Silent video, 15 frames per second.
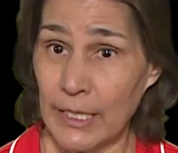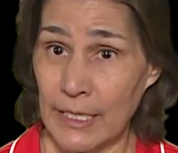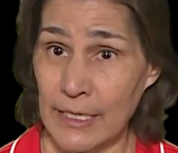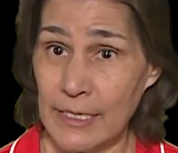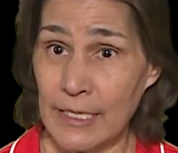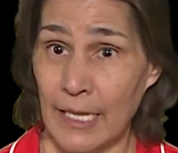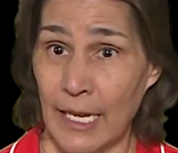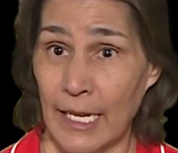
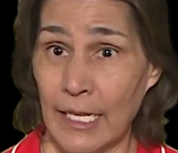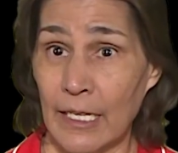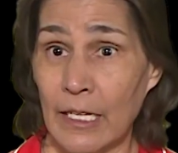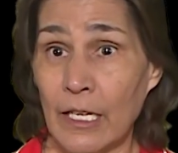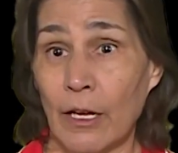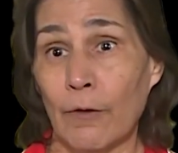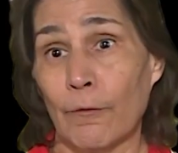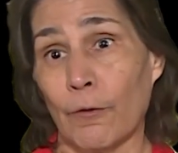can take
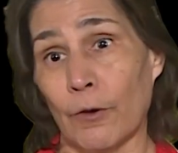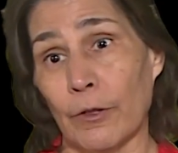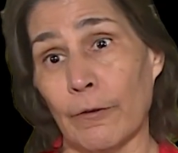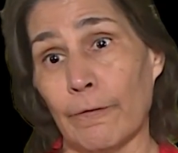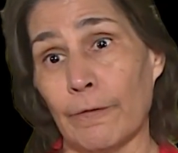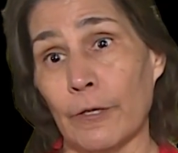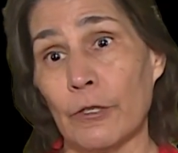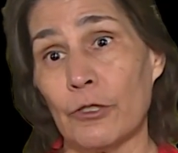for the
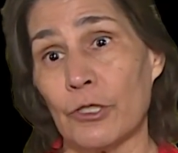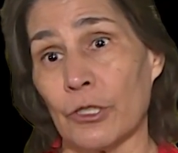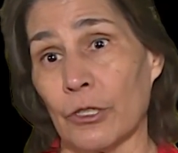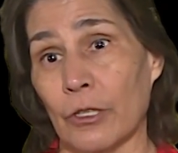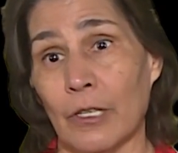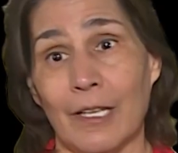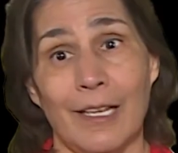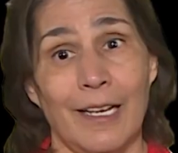
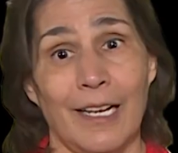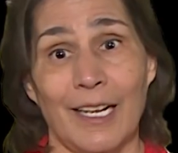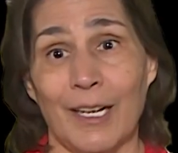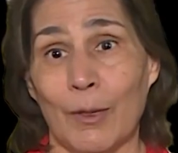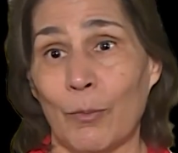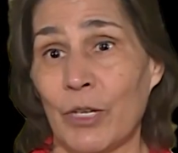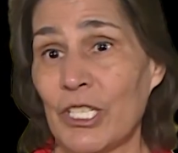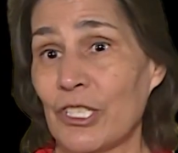future.
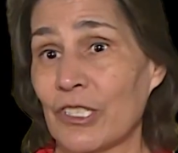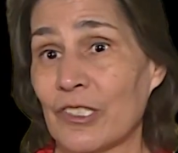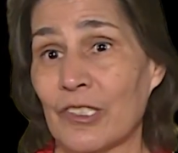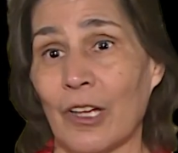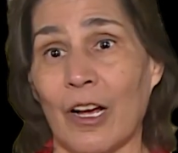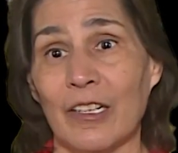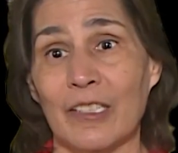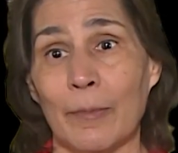Um, we just
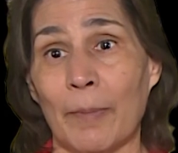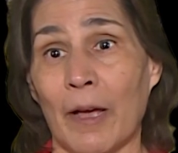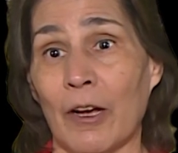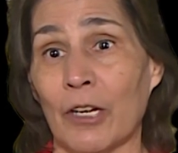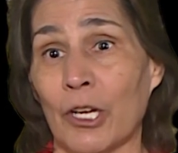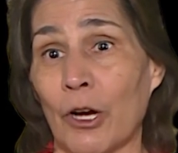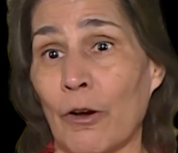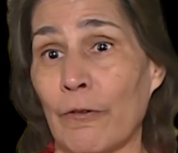talked
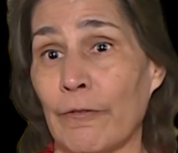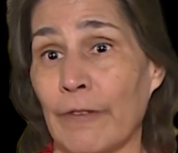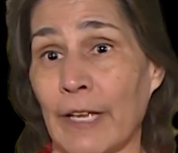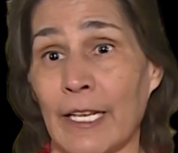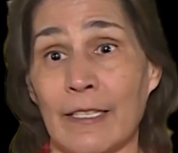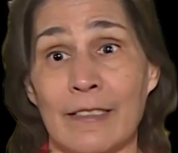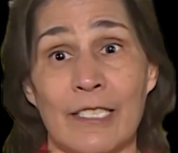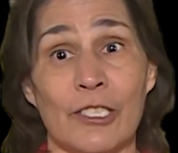about
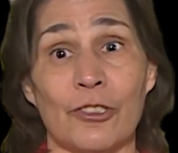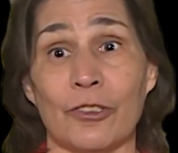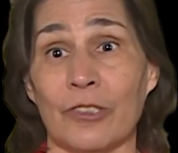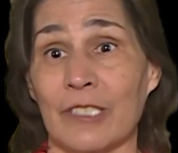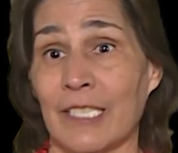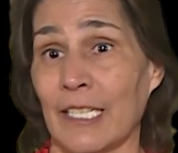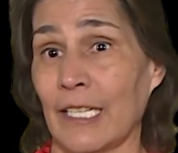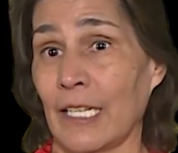GoFan
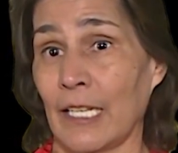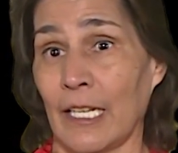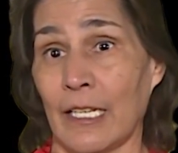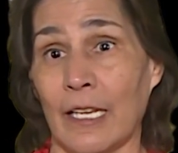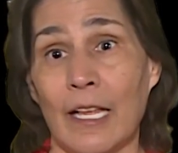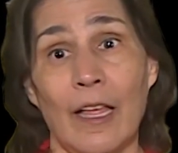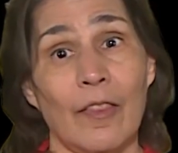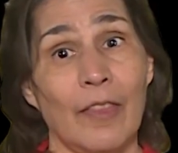digital ticketing.
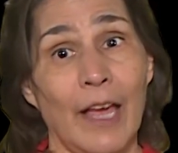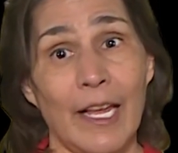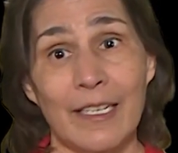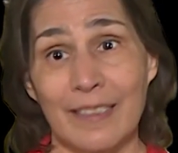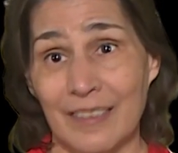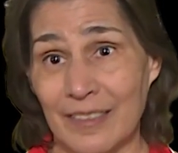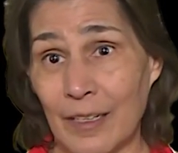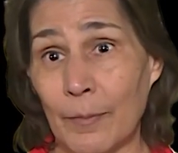That
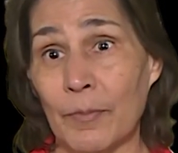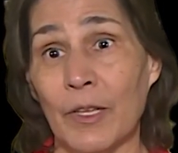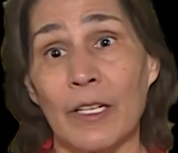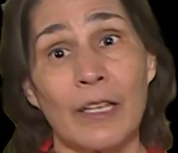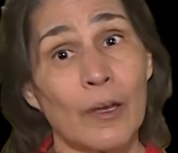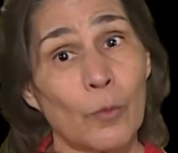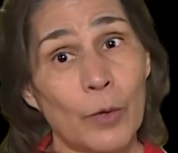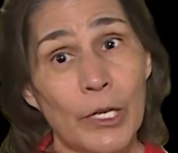is
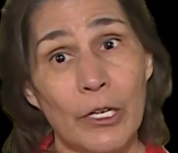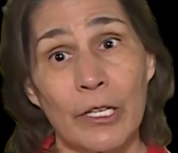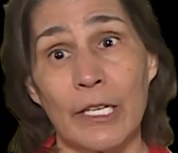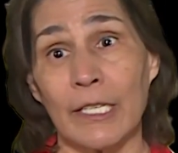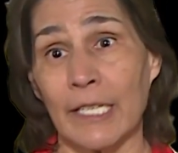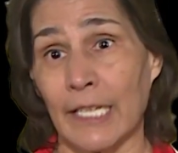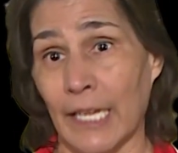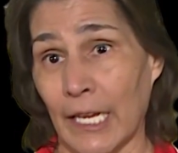something that we are
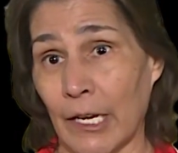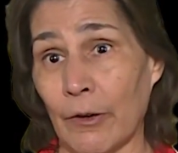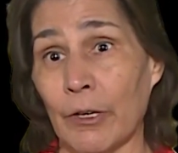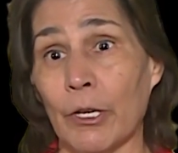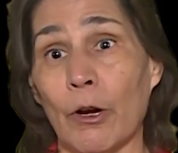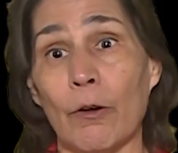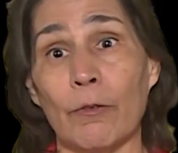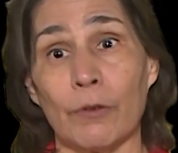going to
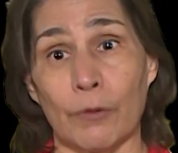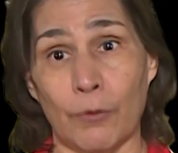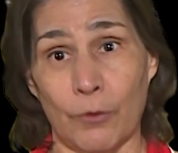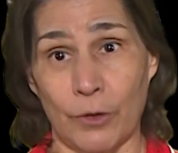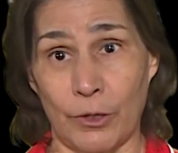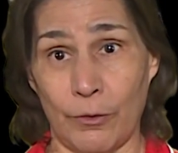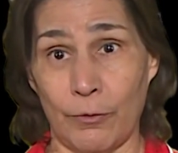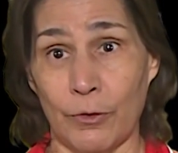carry over
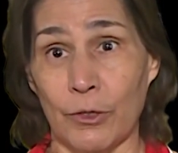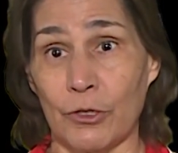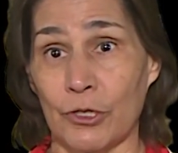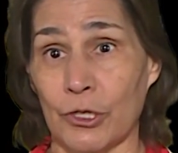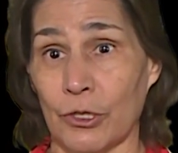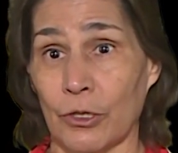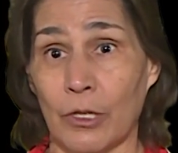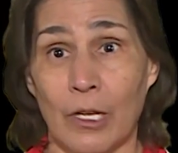for the
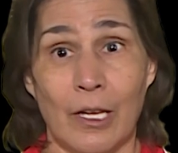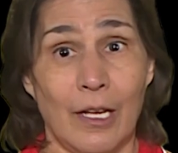future.